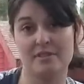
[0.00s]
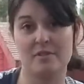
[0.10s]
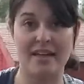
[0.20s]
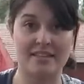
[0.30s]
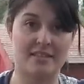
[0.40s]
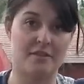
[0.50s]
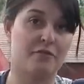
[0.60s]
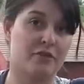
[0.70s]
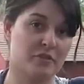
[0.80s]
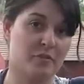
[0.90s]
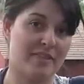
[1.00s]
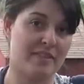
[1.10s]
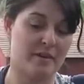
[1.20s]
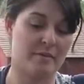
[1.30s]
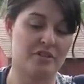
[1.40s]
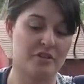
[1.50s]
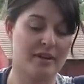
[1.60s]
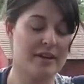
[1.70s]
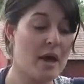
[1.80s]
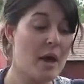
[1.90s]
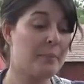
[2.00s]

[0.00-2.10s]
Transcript: So that's the first way that they would do it.